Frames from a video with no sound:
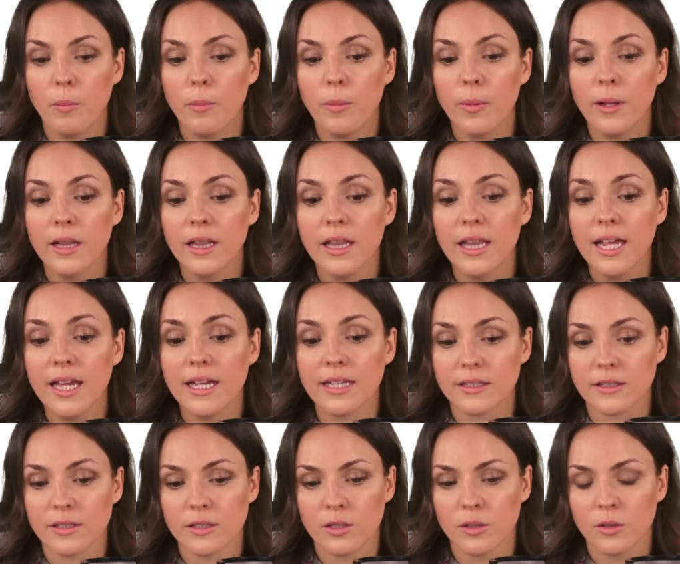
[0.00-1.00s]

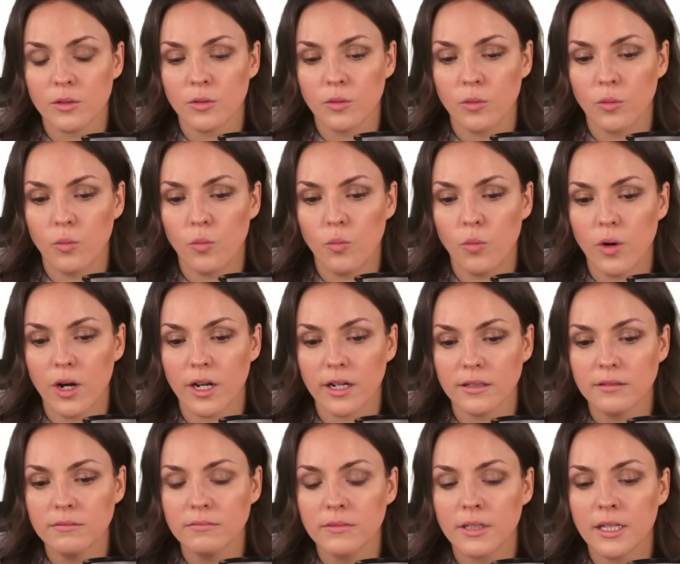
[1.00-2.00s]
plus
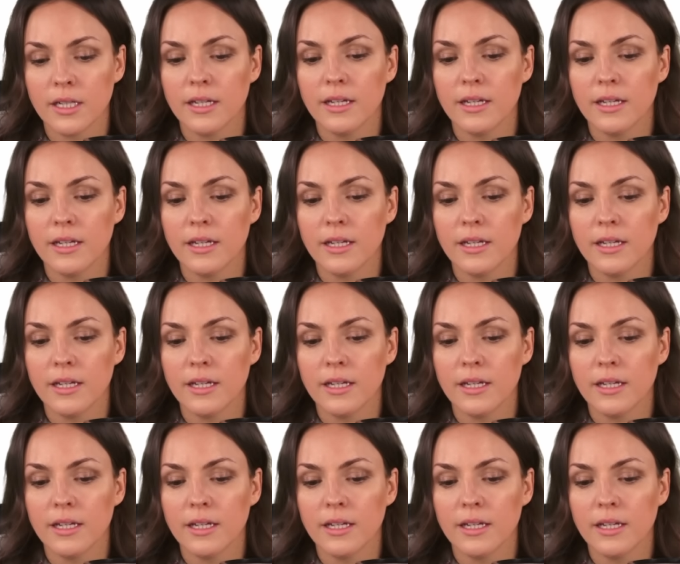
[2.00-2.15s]
1.